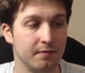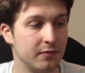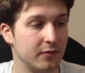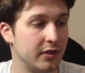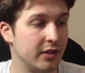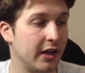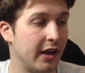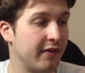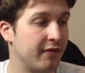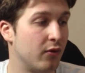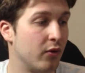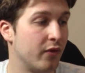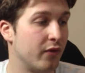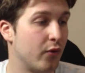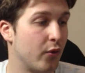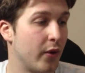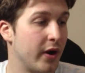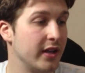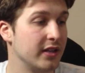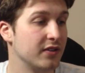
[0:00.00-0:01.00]
iPhone
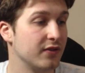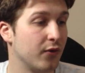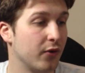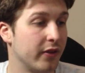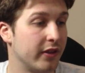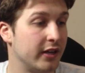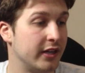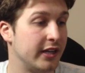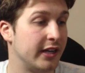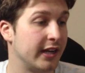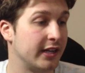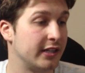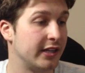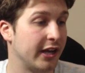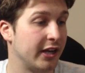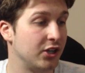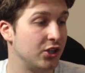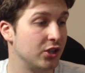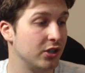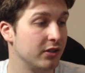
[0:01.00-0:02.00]
4S for the
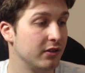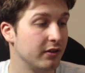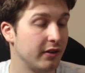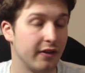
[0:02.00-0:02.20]
dictation.